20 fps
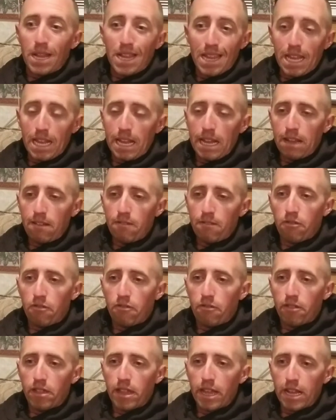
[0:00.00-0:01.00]

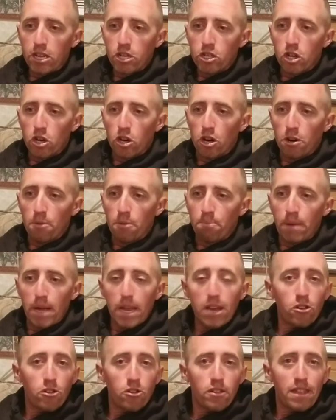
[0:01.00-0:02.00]
believe things are
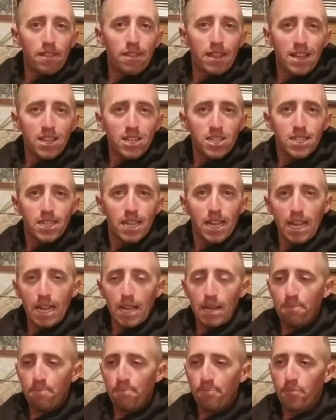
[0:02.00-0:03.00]
better than they
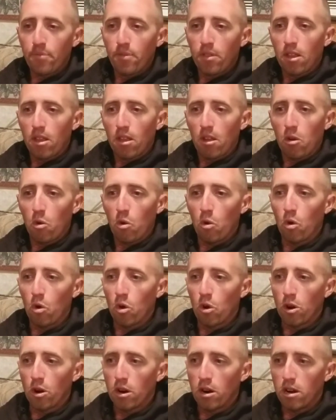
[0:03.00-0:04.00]
seem
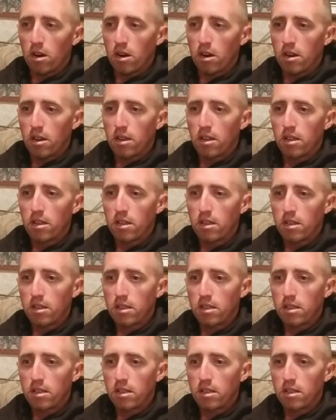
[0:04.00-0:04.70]
or